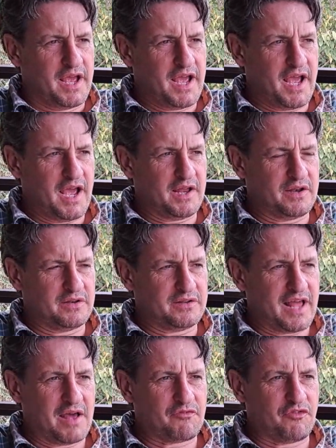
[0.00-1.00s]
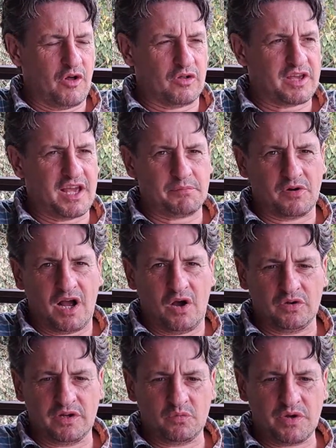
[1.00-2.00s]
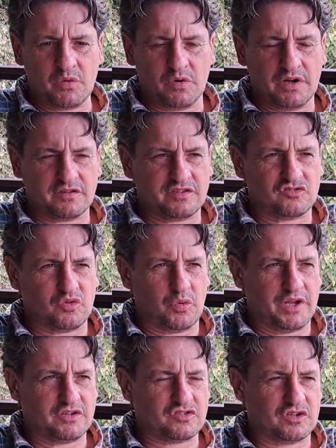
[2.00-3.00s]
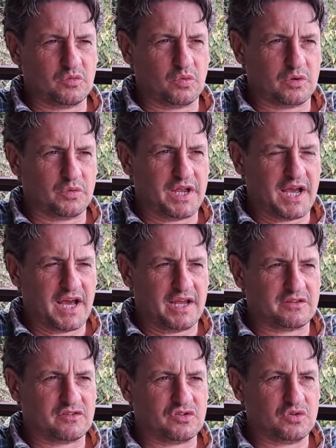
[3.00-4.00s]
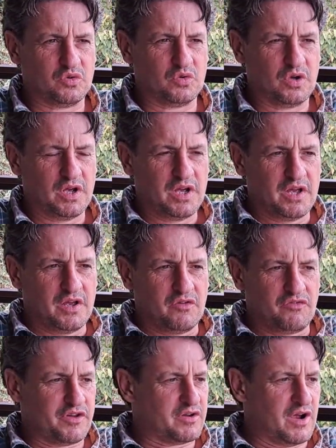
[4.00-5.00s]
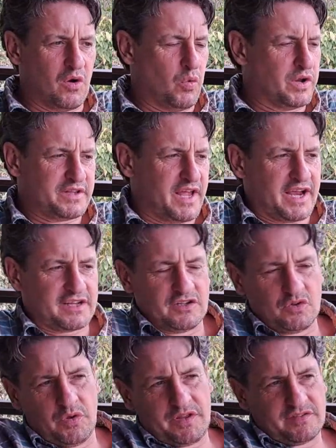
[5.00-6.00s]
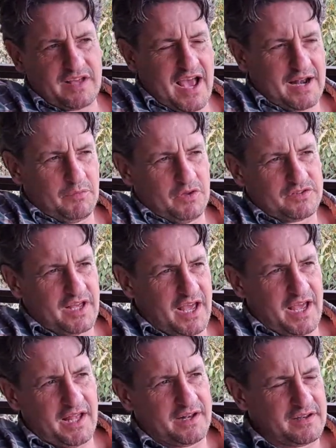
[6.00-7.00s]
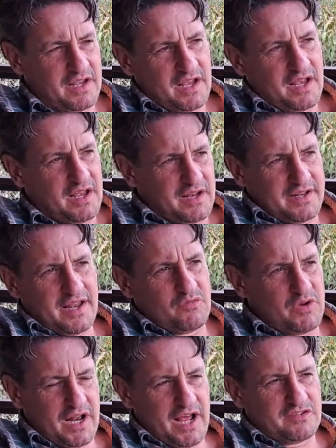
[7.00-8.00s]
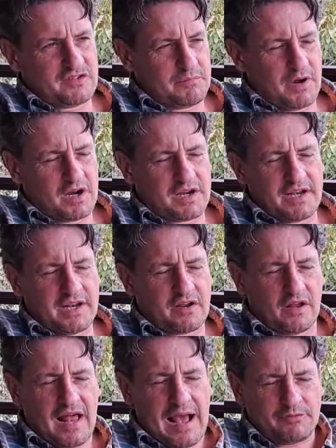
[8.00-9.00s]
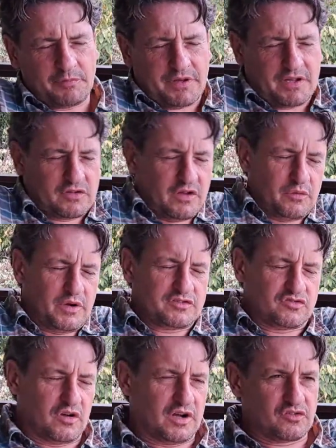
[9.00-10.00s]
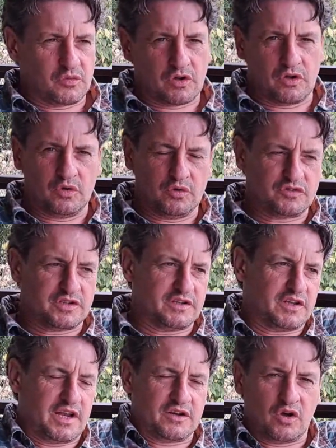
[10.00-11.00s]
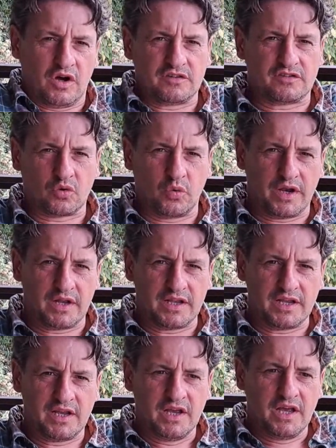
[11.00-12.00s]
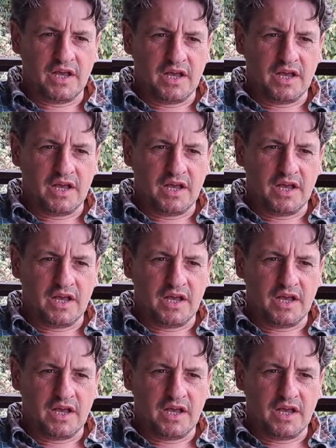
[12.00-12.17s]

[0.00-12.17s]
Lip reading: And that fall came around, and we were in a situation where we had to figure out what the heck to do with these animals, and then realized the market had collapsed because all the restaurants were closed, and consequently